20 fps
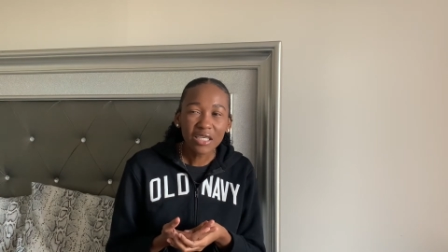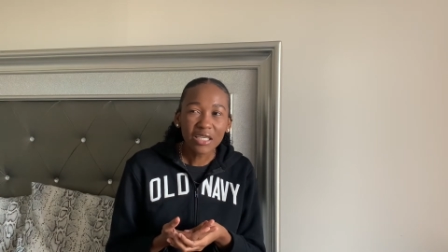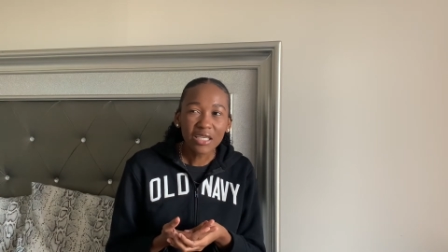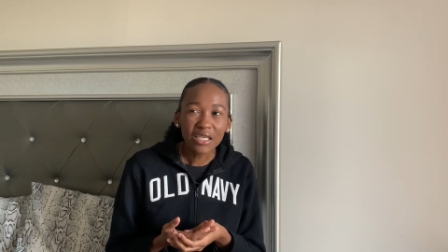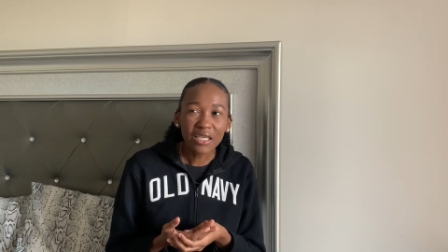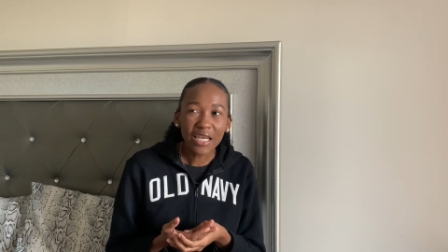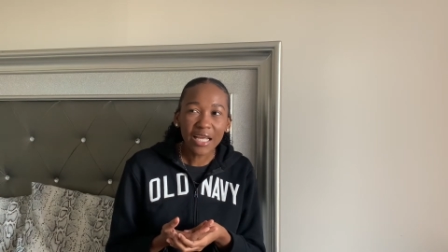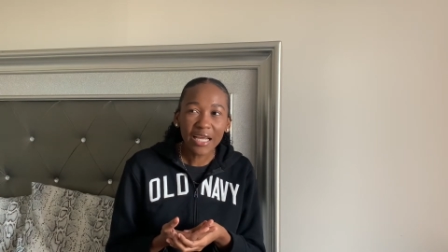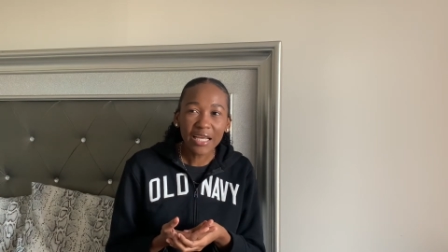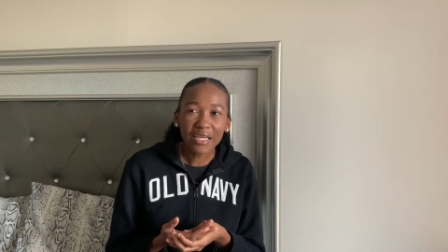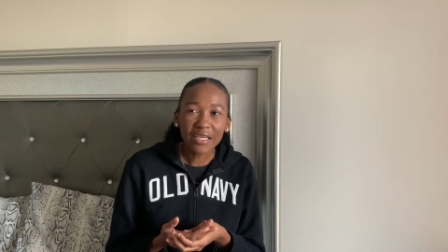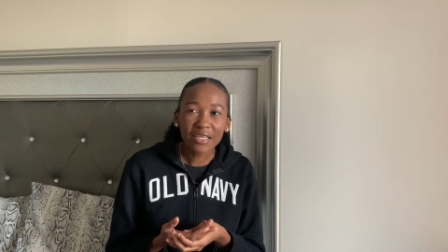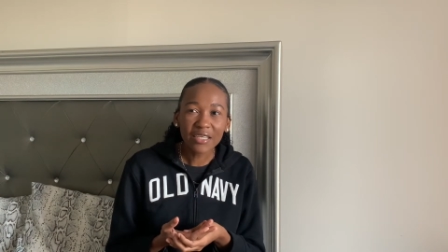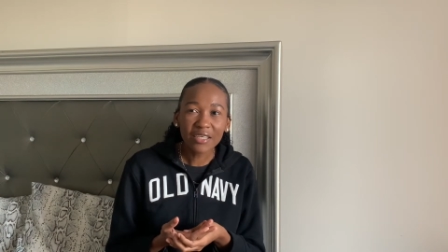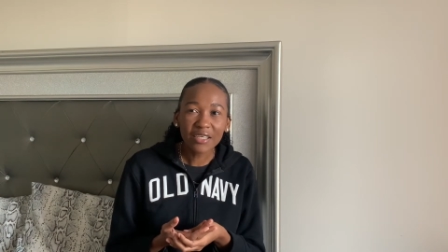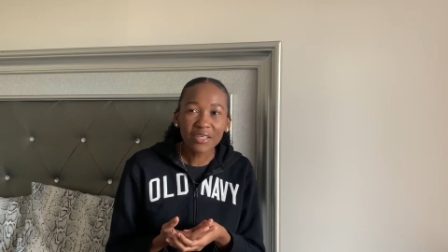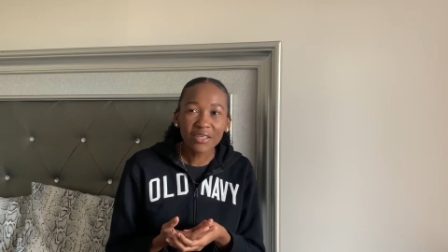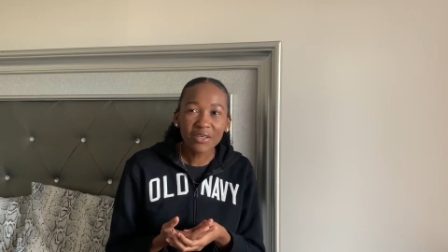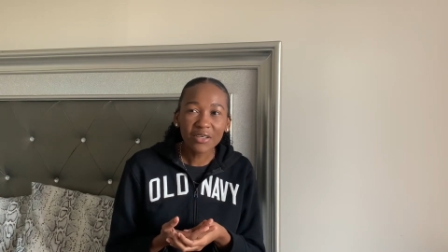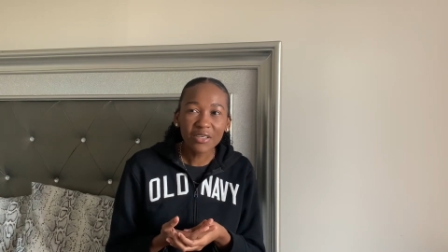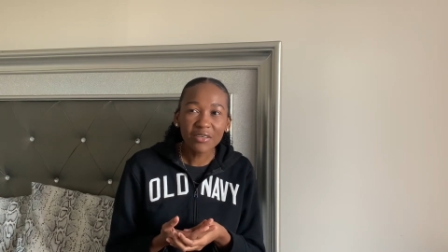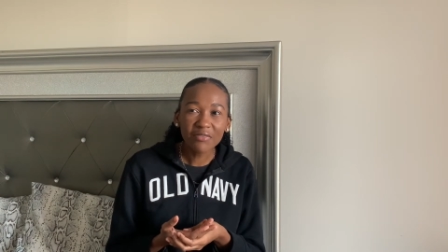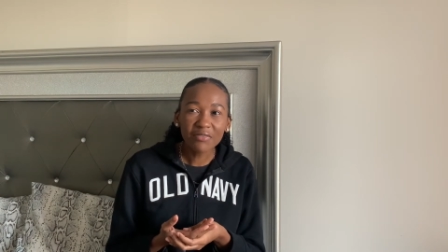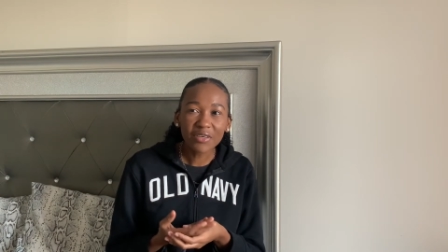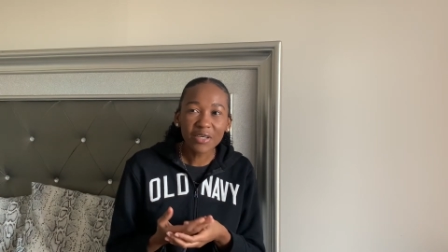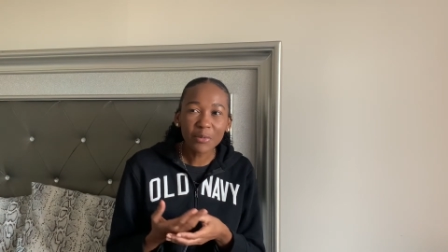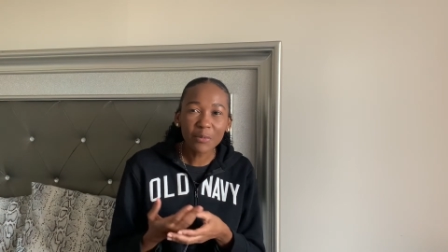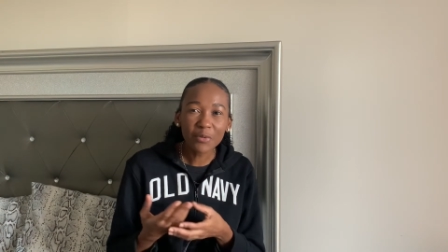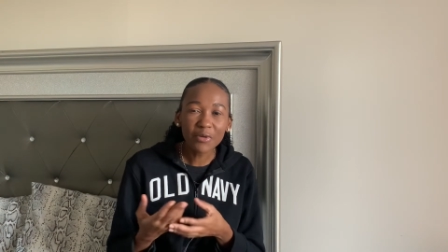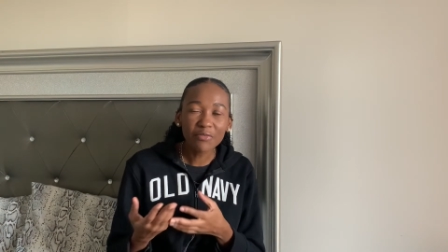like if
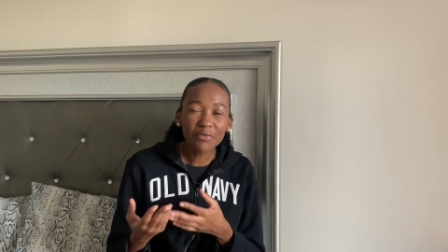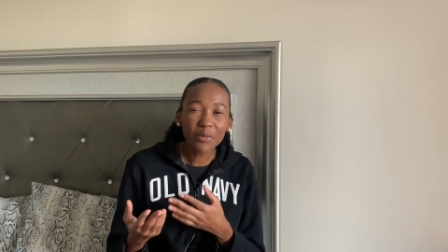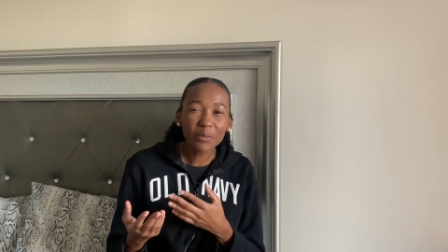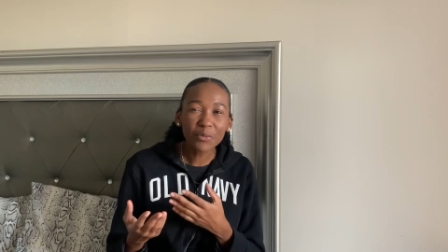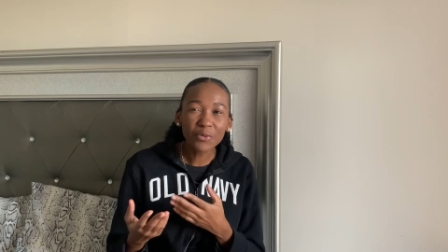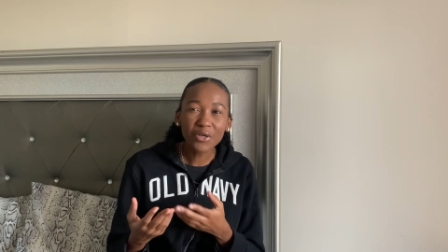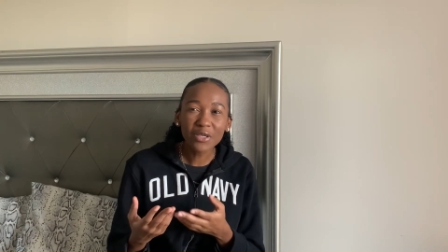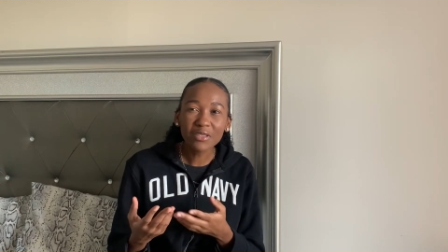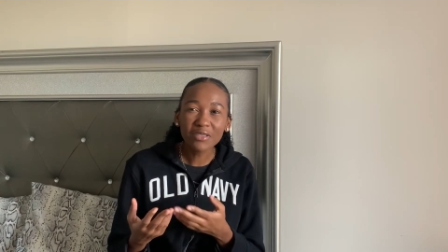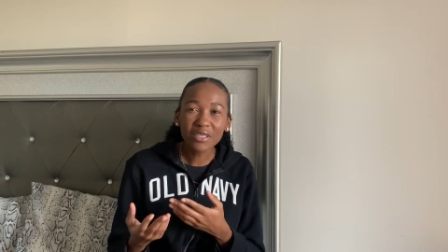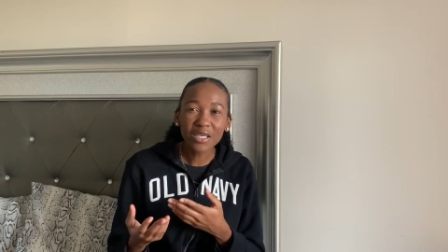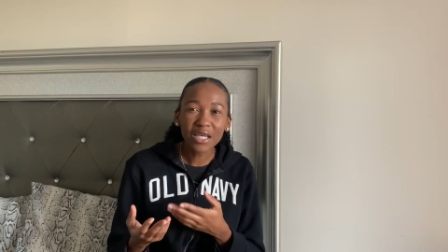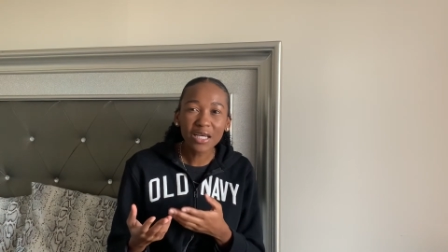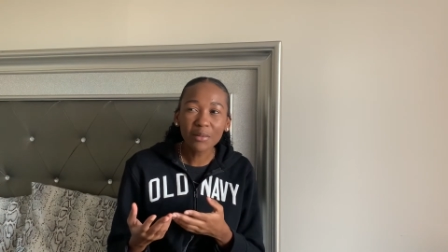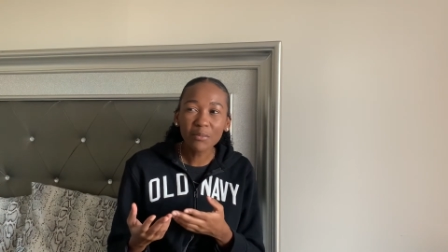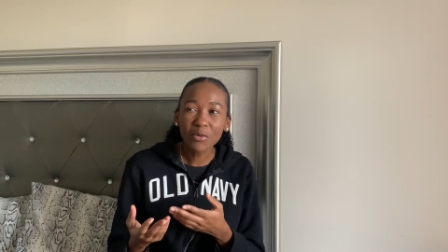you're if you're praying to god